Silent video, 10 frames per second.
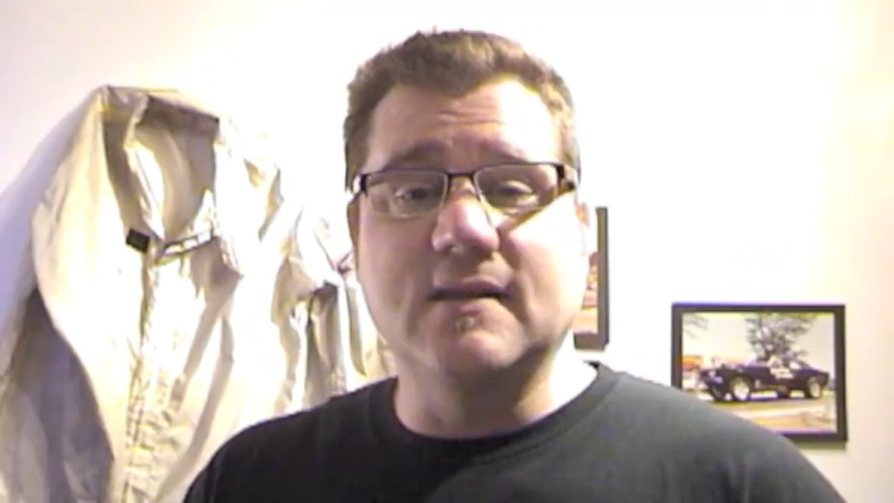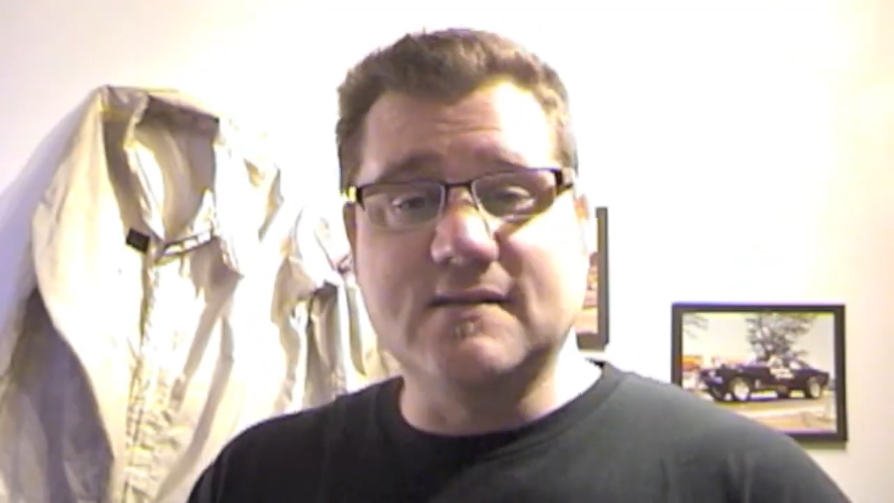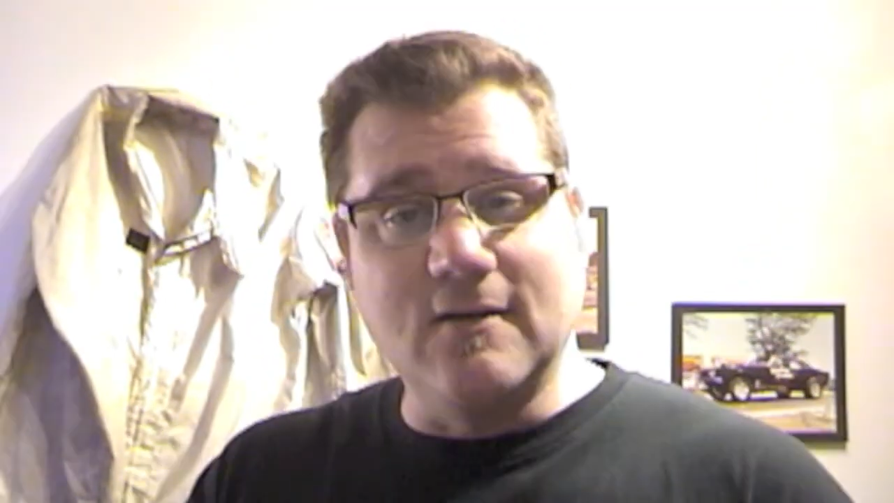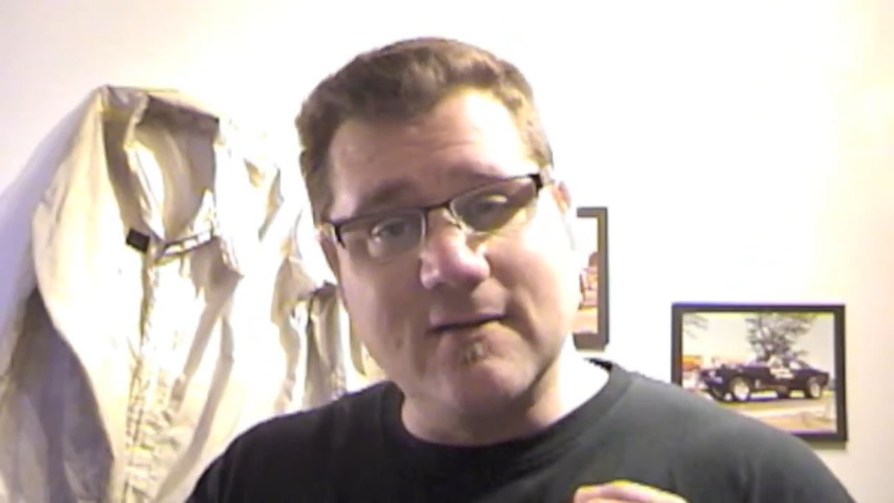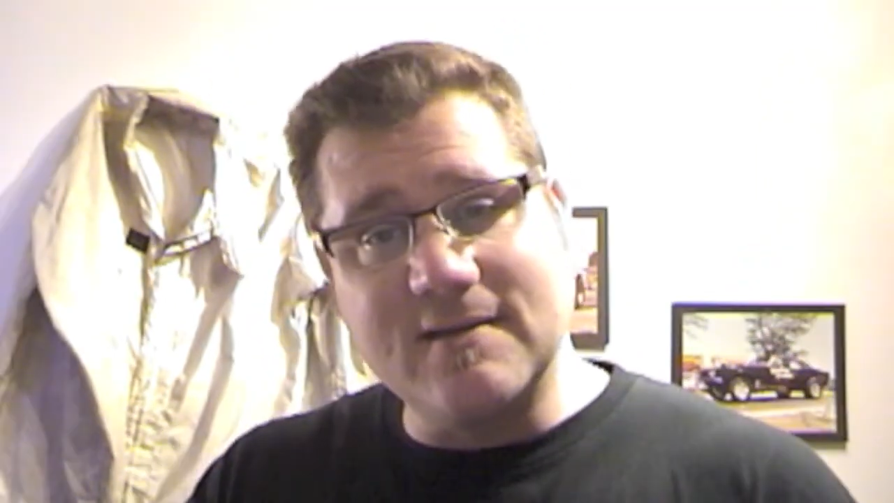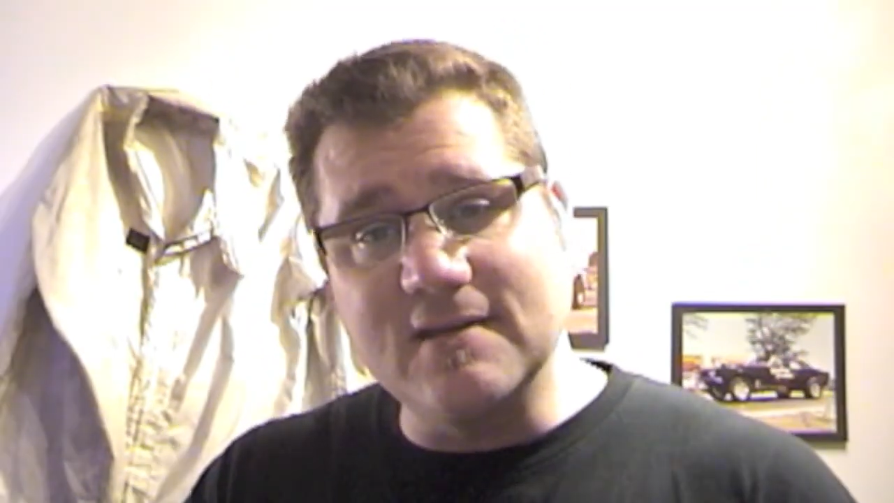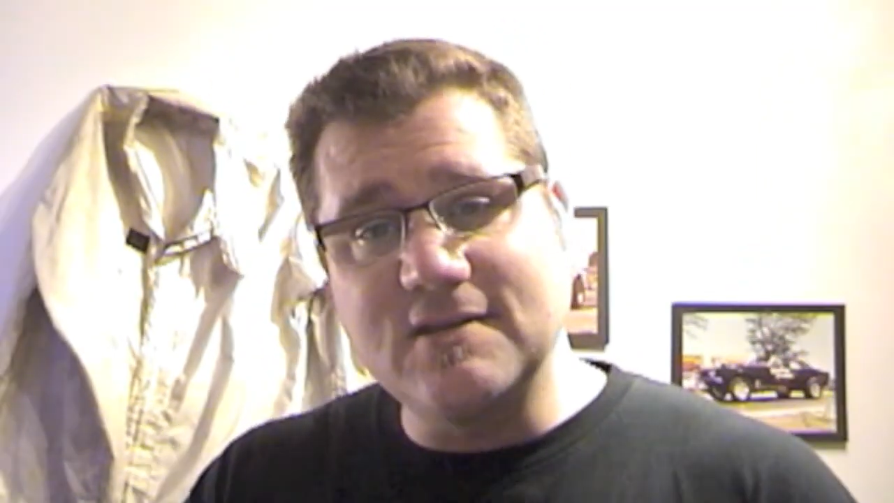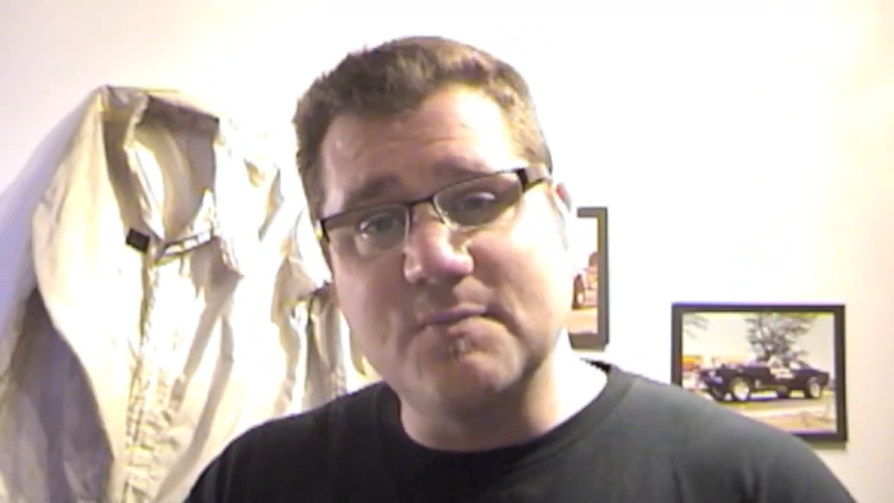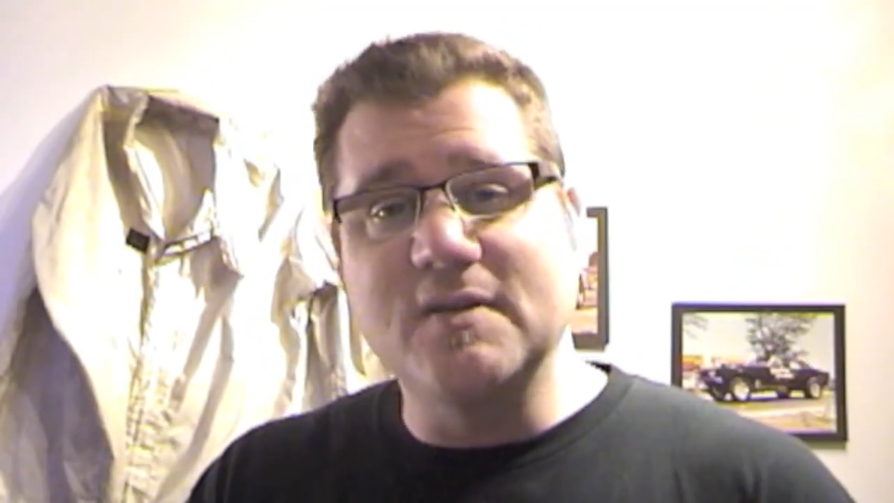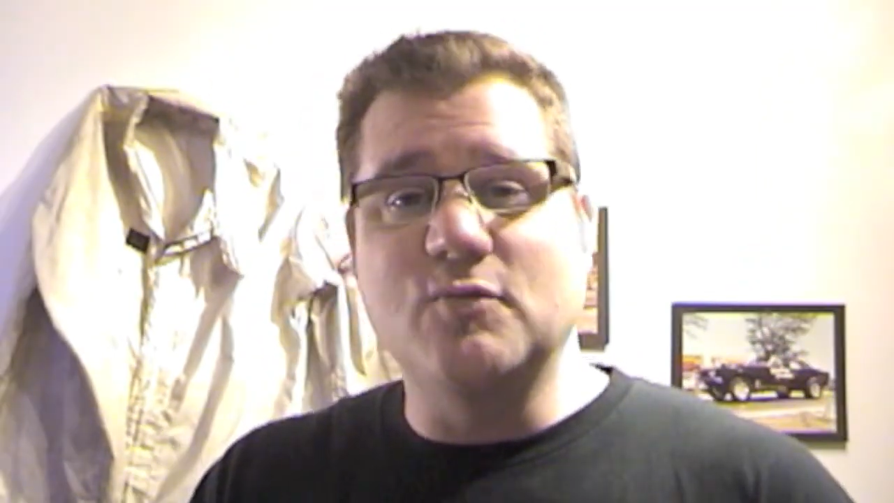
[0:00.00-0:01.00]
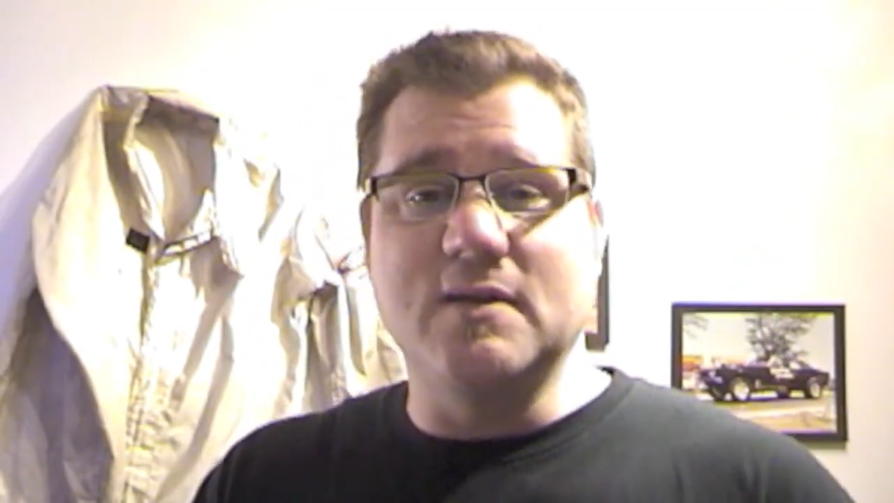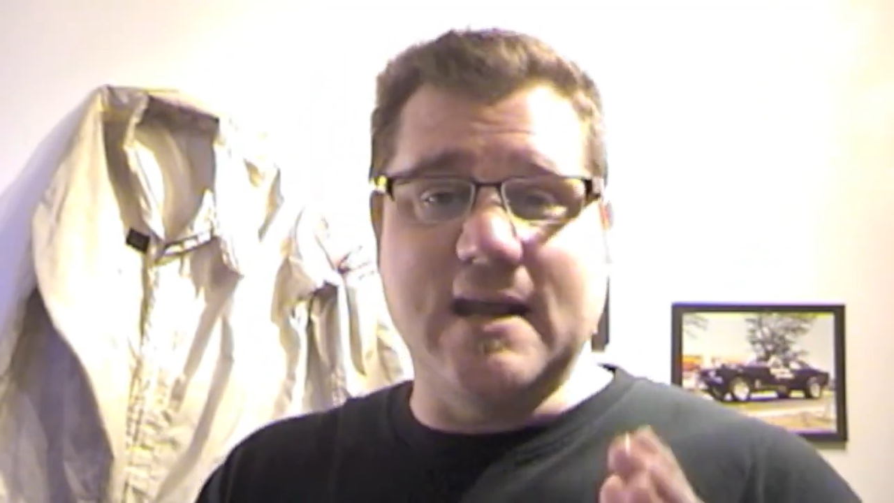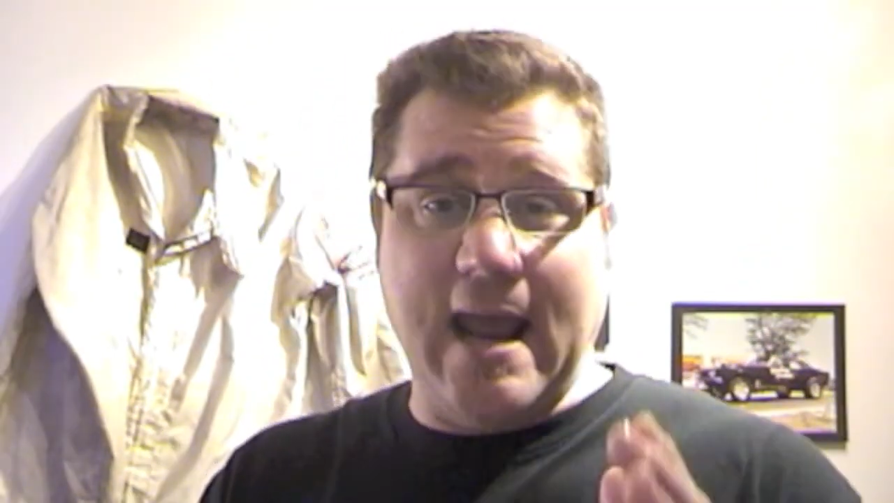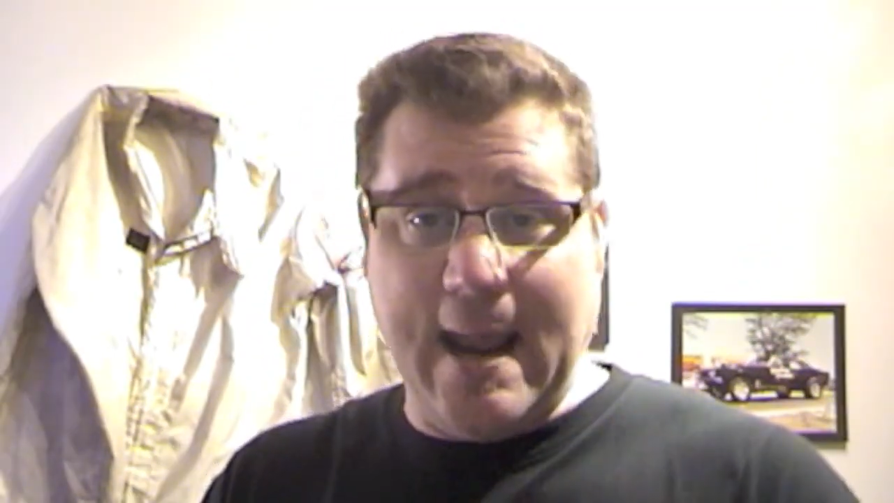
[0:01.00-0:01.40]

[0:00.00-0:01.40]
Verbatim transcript: that's going to get you between